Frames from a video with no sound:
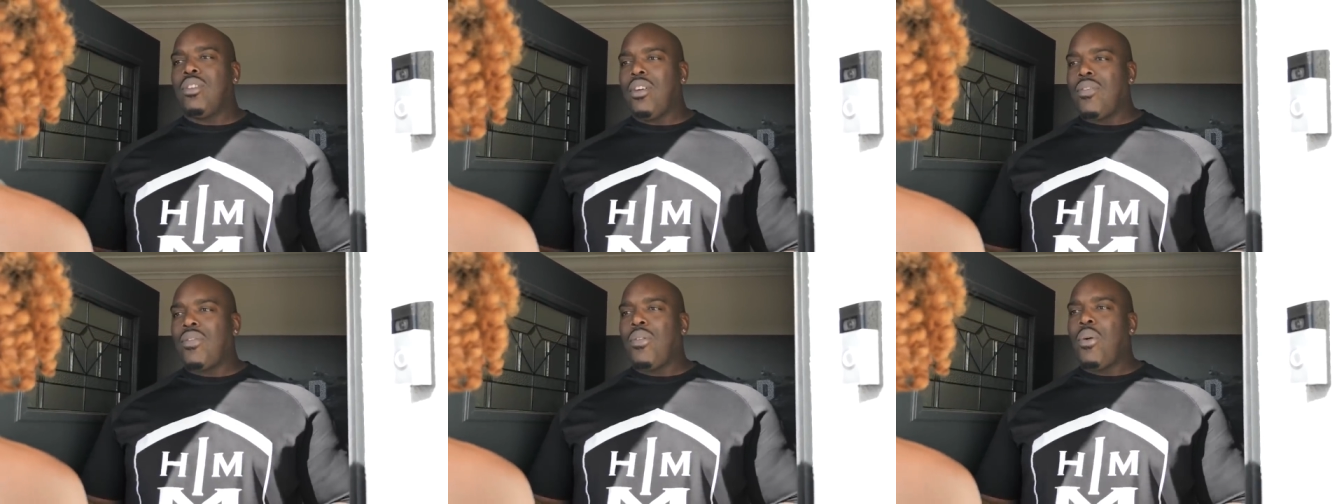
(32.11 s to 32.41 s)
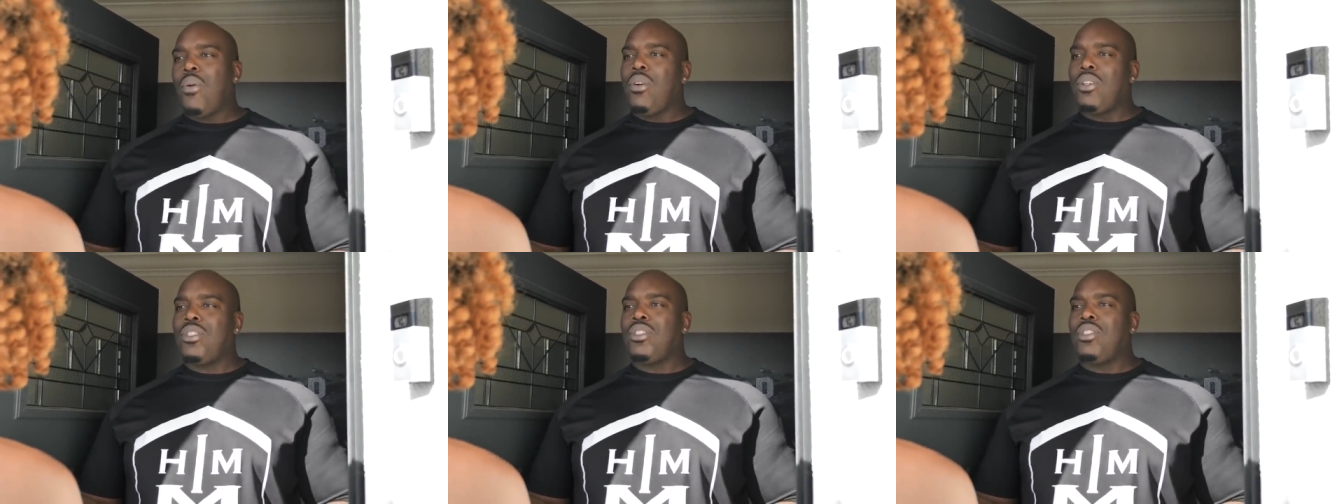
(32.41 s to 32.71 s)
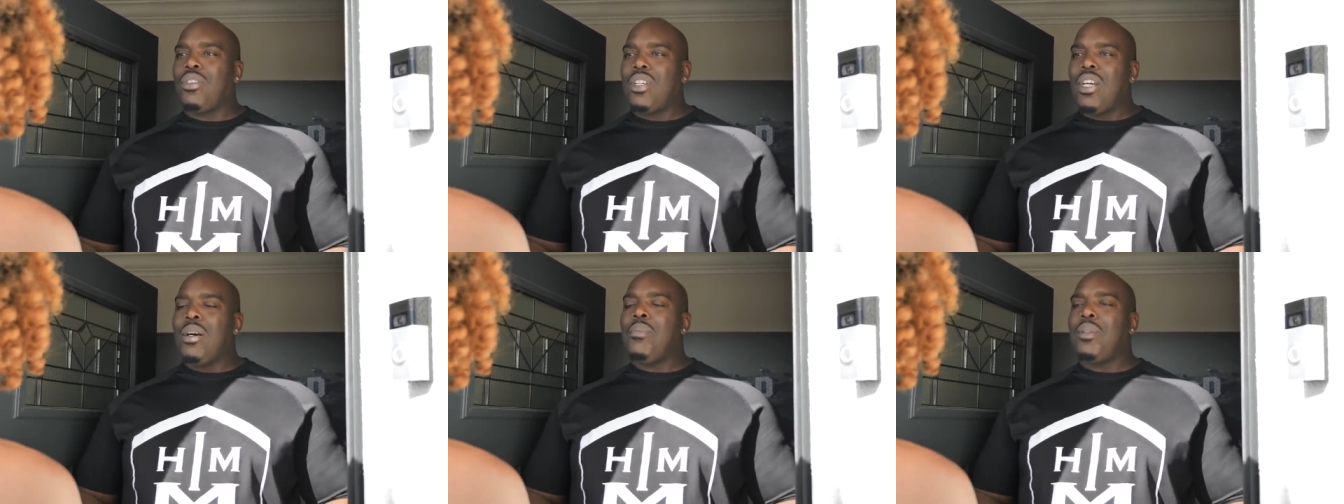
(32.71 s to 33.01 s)
of course
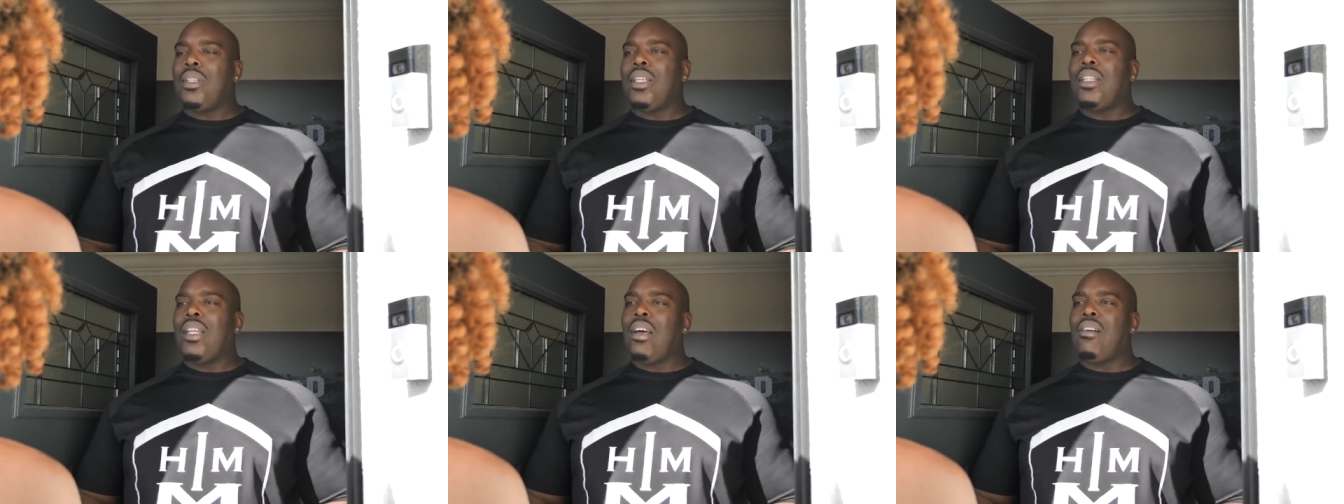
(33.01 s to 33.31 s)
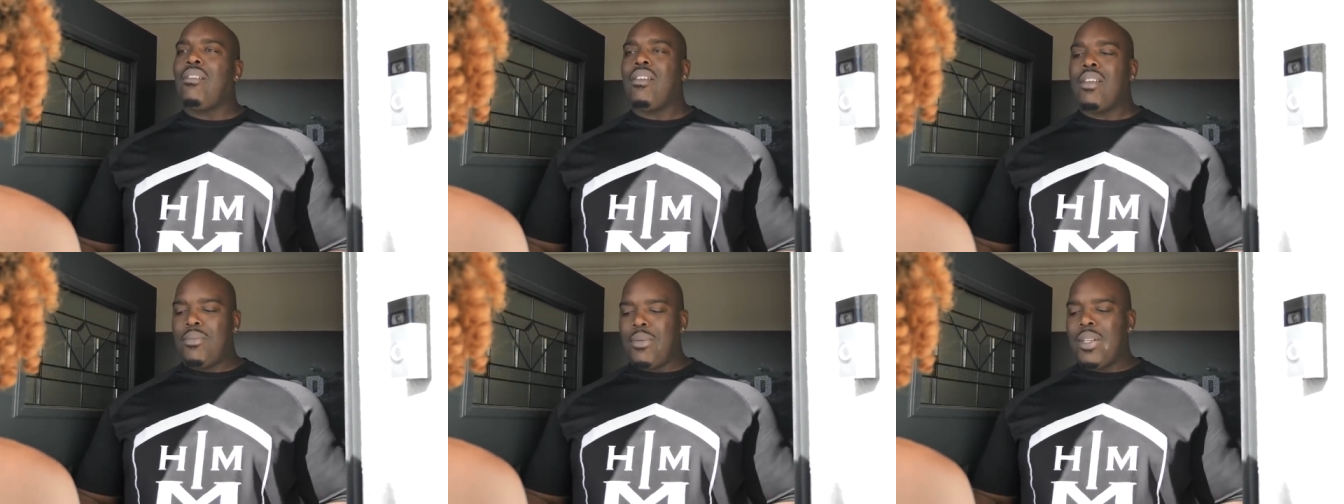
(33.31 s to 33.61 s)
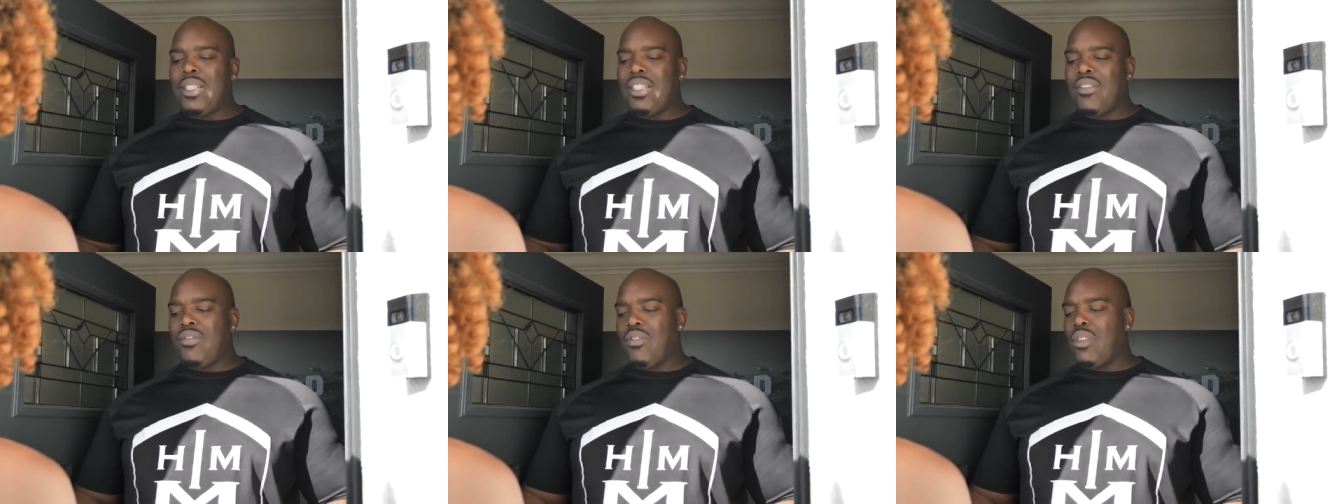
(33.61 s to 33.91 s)
you're company now,
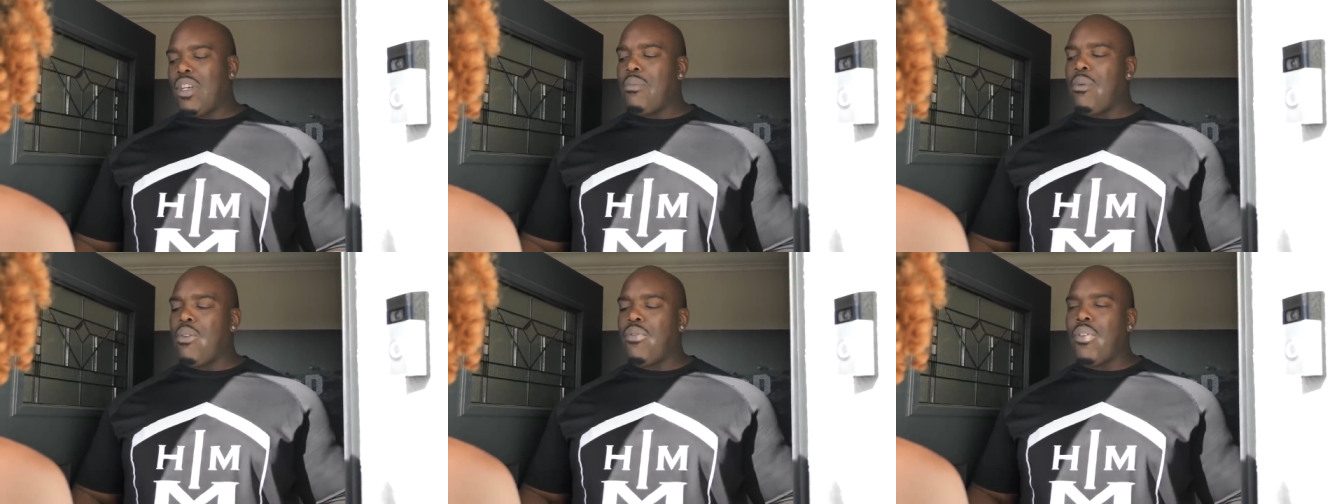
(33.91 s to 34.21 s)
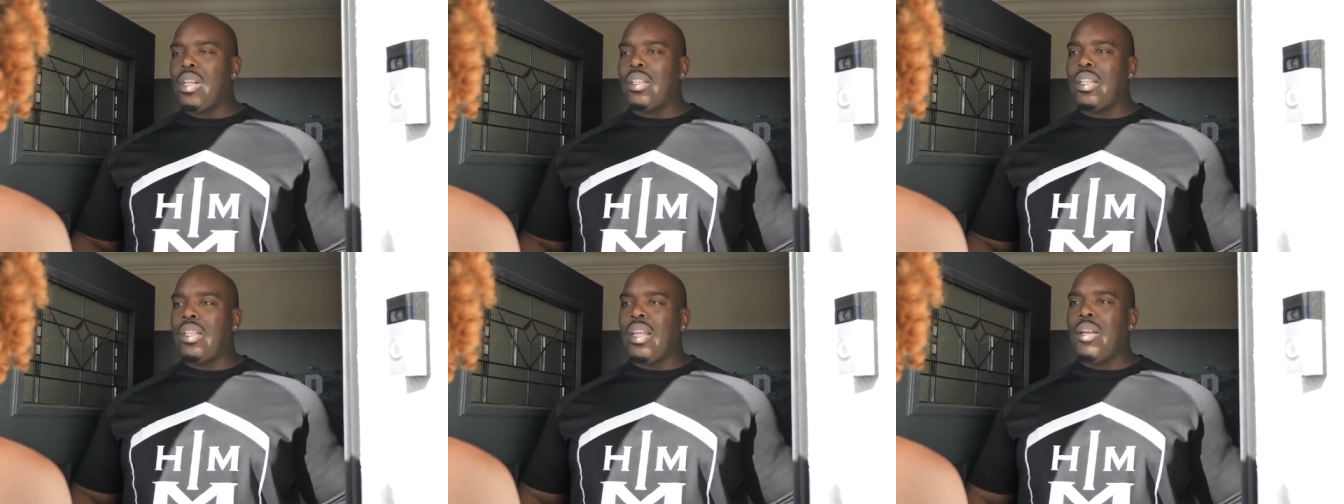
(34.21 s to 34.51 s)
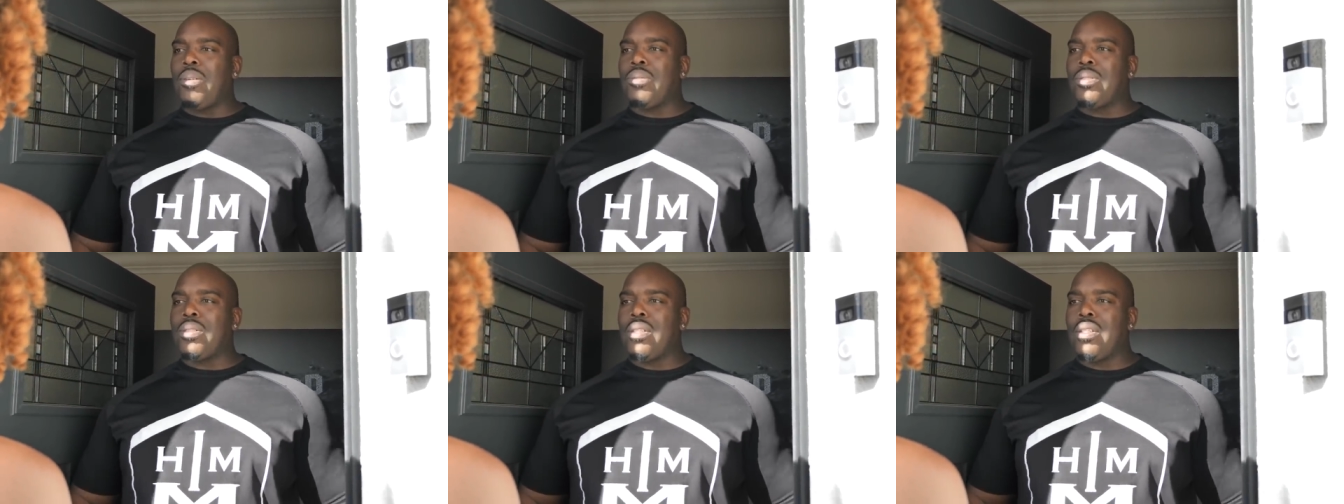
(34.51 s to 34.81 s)
especially if you come over
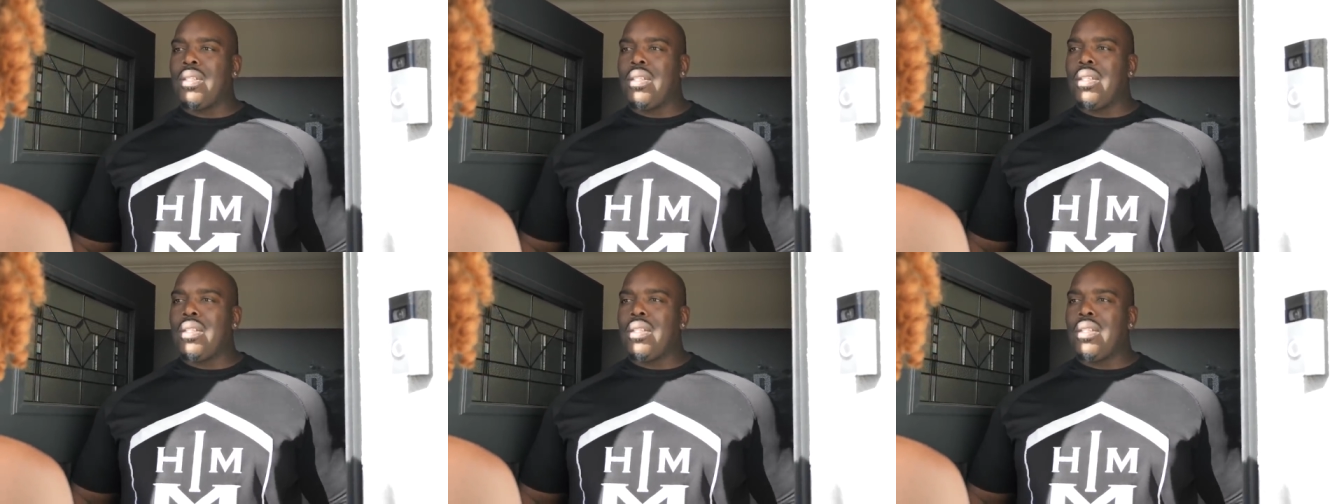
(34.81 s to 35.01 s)
unannounced.